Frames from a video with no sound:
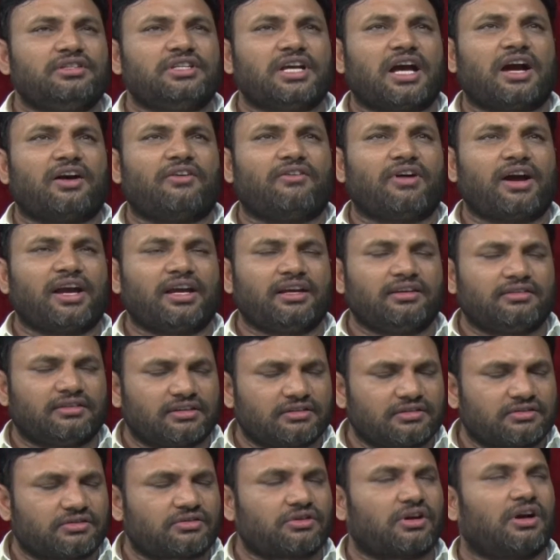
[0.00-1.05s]
Java is
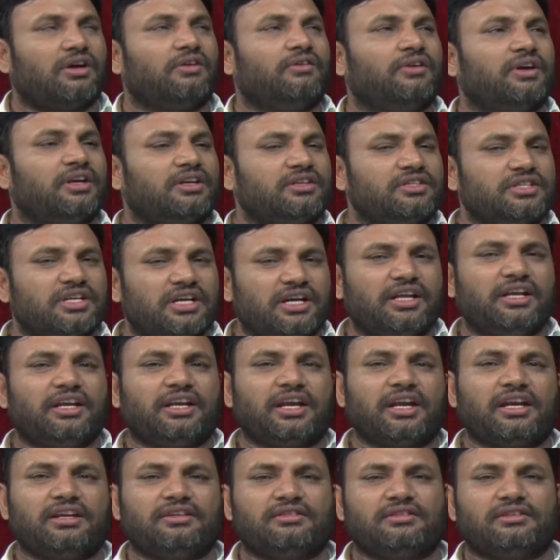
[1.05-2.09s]
installed where
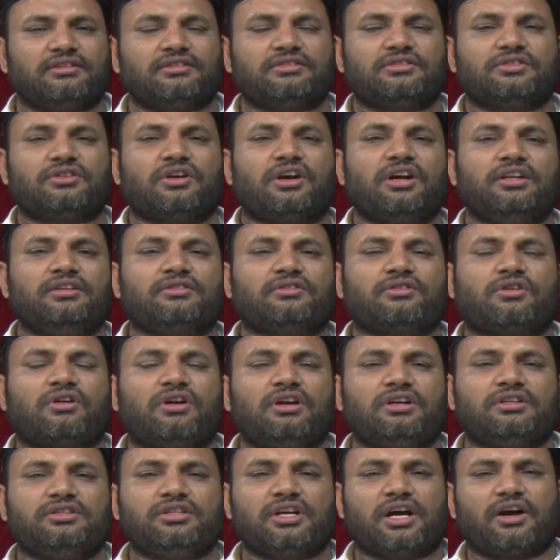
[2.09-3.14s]
JDK is installed is
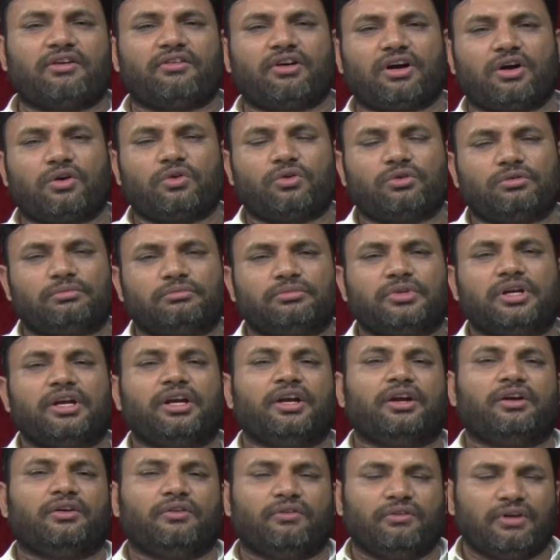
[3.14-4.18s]
called Java home.
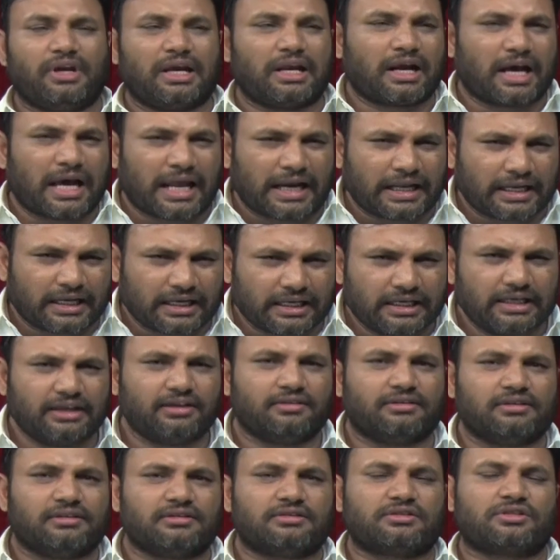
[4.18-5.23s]
Where Oracle
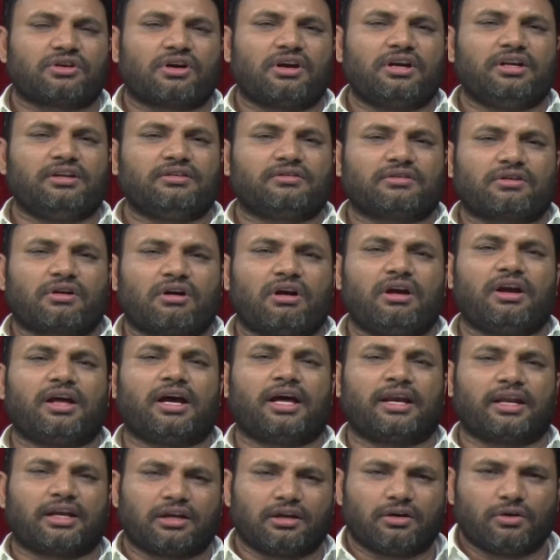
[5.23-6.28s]
is installed is called
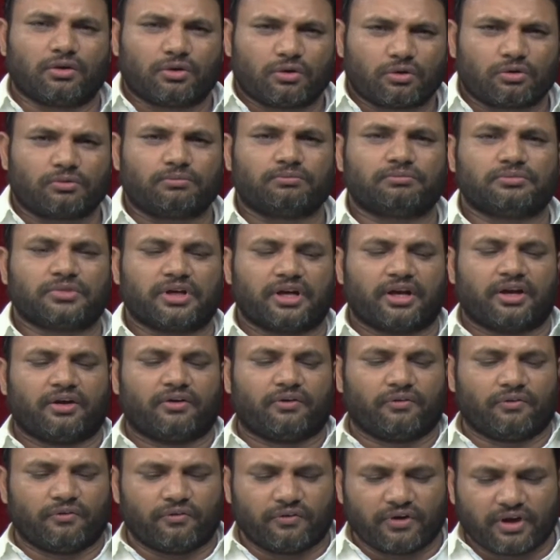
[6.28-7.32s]
Oracle home.
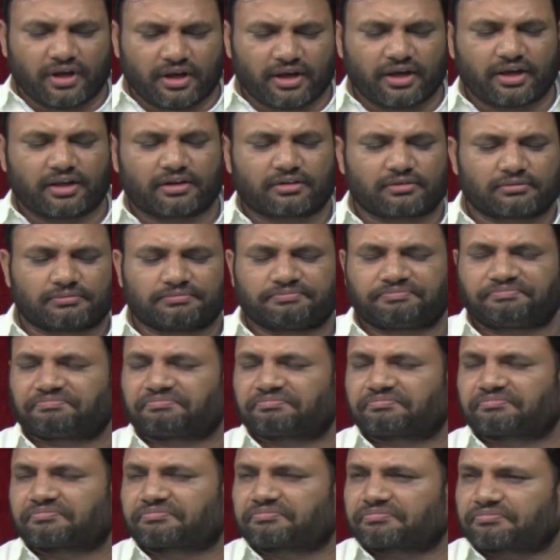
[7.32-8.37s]
Where
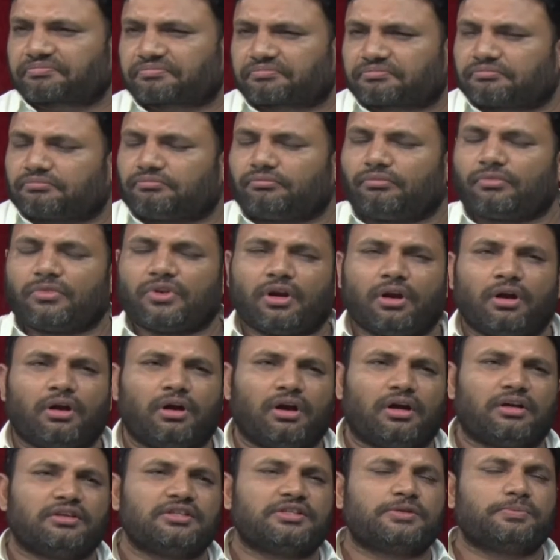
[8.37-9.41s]

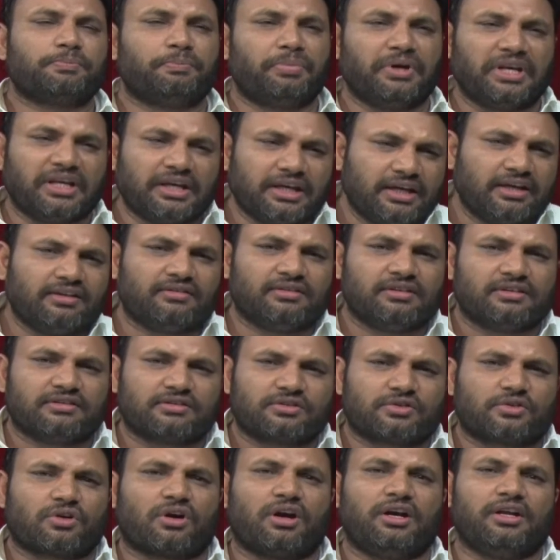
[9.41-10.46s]
uh, spring is
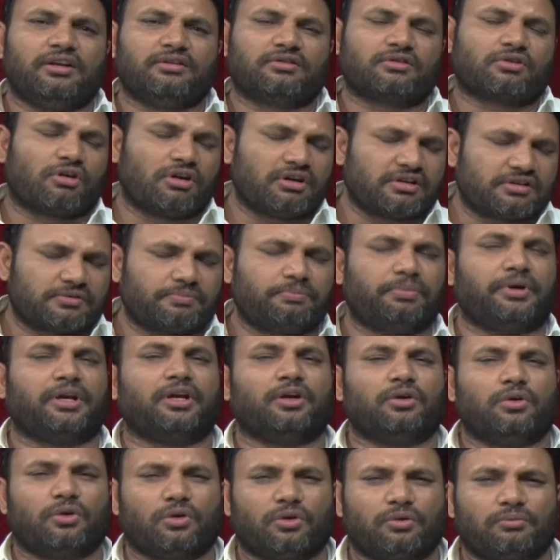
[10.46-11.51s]
installed. is called
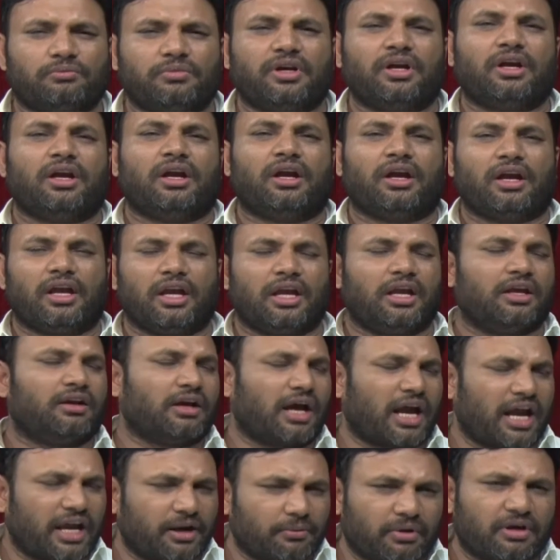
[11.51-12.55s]
spring home. Here
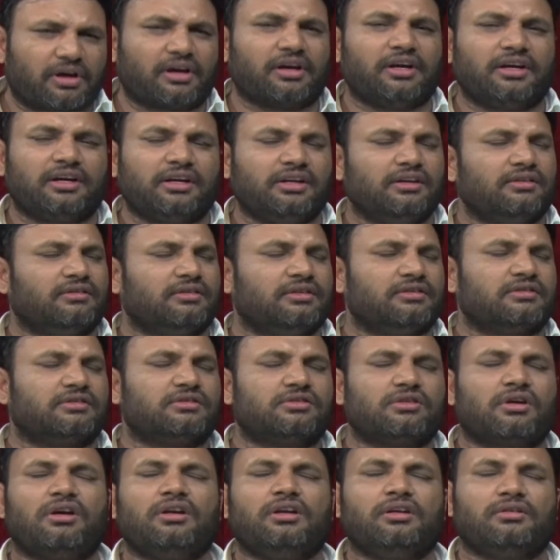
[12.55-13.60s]
hibernate is
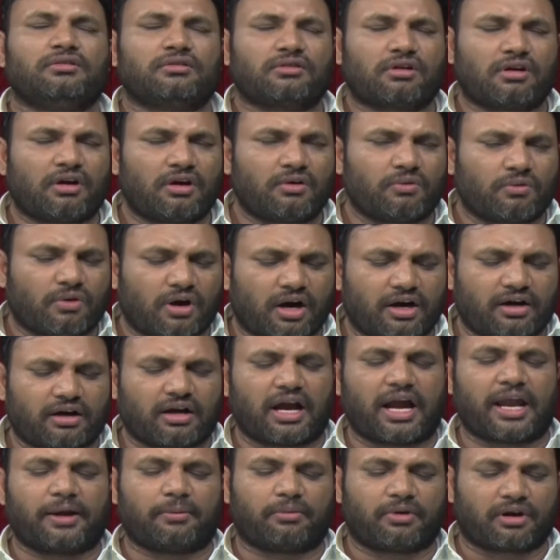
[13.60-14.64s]
installed is called what?
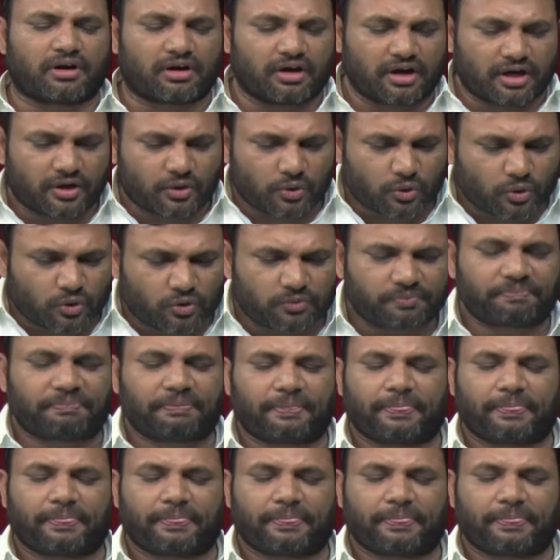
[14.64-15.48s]
Hibernate home.